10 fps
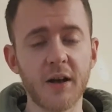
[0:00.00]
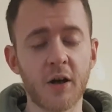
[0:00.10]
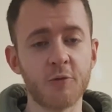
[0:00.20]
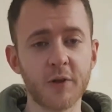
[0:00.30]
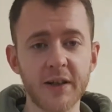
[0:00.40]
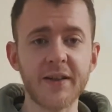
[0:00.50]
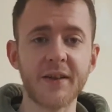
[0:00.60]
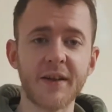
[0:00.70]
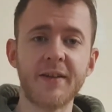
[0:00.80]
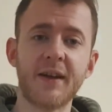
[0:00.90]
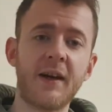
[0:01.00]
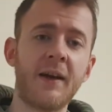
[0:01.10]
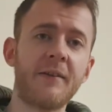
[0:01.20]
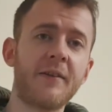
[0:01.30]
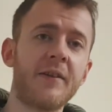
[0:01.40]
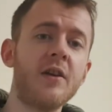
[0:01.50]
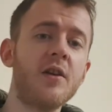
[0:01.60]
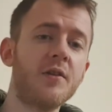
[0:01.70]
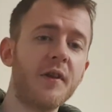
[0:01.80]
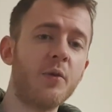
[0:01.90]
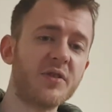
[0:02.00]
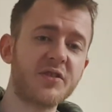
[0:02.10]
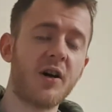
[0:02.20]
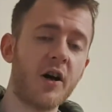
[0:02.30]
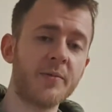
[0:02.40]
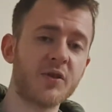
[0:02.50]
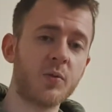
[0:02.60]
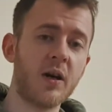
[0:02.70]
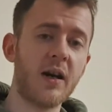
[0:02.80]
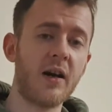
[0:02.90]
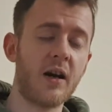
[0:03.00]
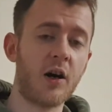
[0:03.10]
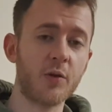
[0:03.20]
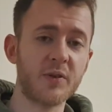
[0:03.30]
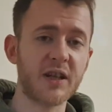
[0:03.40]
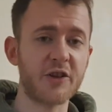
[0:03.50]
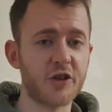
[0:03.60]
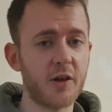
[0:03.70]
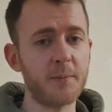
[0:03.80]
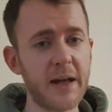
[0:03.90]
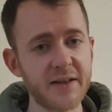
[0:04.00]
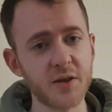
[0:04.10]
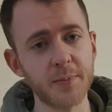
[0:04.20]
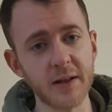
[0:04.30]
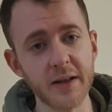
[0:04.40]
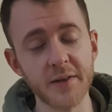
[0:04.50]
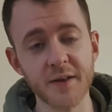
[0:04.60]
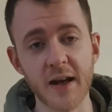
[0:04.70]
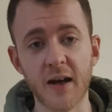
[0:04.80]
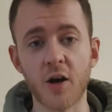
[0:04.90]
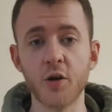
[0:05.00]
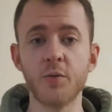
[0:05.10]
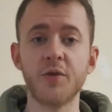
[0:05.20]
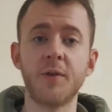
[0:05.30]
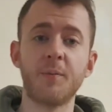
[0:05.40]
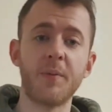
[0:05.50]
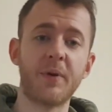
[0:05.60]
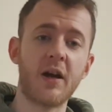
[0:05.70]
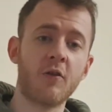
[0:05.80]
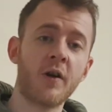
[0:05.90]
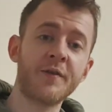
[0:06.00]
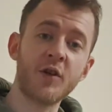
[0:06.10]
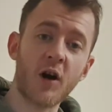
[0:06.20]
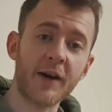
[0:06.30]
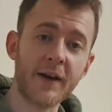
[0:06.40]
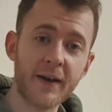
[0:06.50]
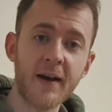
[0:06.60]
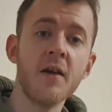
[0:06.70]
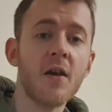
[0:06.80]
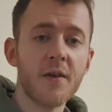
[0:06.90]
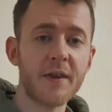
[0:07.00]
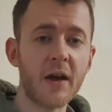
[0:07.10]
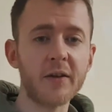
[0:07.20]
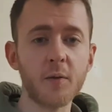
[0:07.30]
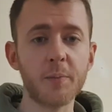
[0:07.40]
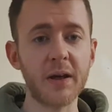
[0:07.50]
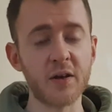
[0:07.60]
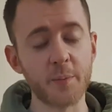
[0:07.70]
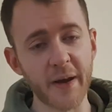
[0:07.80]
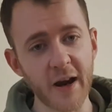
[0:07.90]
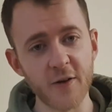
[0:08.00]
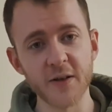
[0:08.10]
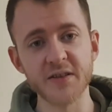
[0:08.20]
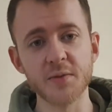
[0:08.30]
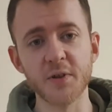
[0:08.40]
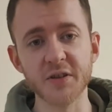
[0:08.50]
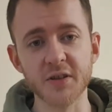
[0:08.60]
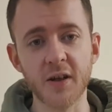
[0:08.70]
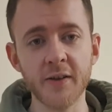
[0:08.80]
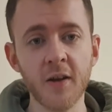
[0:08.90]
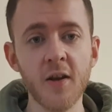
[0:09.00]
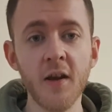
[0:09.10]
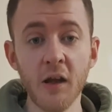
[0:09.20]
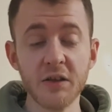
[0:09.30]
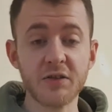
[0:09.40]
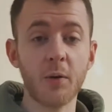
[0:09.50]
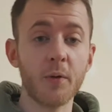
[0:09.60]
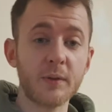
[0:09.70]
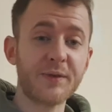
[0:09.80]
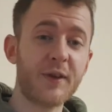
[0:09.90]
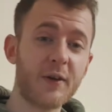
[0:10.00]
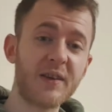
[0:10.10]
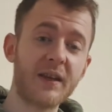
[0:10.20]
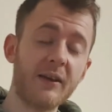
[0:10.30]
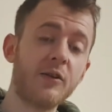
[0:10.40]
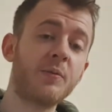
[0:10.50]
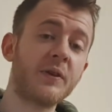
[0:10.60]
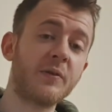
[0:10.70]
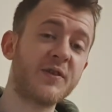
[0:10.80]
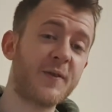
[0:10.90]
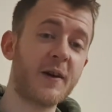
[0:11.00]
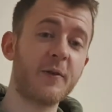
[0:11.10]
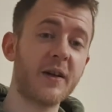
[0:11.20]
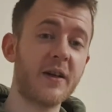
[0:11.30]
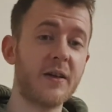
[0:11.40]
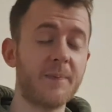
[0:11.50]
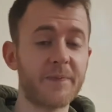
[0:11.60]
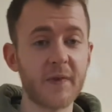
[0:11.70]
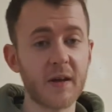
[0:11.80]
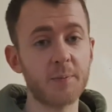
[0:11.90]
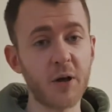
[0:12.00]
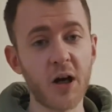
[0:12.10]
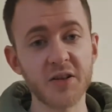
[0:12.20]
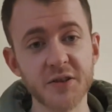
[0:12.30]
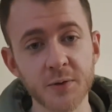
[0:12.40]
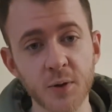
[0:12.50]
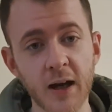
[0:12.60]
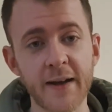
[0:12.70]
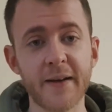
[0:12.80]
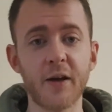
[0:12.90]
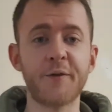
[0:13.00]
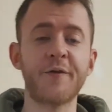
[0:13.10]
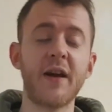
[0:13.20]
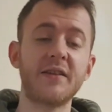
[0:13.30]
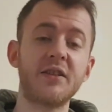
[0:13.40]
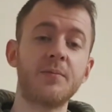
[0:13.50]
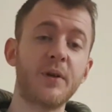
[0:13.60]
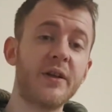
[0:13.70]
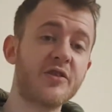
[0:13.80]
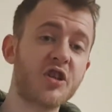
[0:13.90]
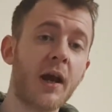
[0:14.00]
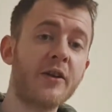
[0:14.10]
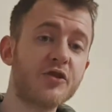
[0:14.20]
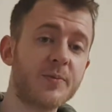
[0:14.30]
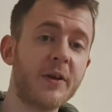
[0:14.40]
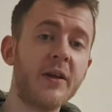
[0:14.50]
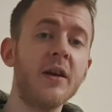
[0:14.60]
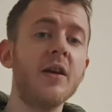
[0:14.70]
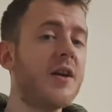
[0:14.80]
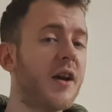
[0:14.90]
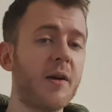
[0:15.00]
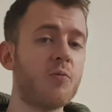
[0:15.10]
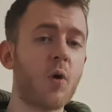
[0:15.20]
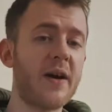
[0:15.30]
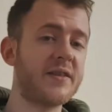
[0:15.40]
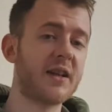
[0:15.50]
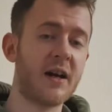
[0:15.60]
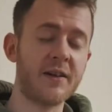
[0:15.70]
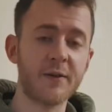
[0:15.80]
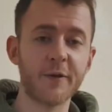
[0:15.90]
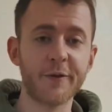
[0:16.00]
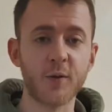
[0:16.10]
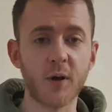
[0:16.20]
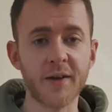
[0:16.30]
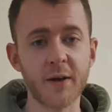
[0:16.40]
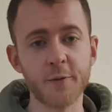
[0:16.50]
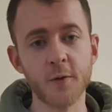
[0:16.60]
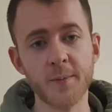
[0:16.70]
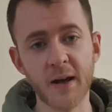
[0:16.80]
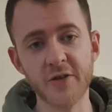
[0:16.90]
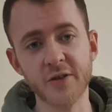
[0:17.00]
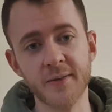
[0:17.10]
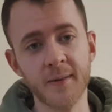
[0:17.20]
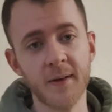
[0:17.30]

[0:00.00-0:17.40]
I really did. And there was times where I was actually made to believe that I would be better off not here than being a parent to my son. So it was very deep and it was very personal, and it affected me and changed me in ways that I never thought I'd ever imagine.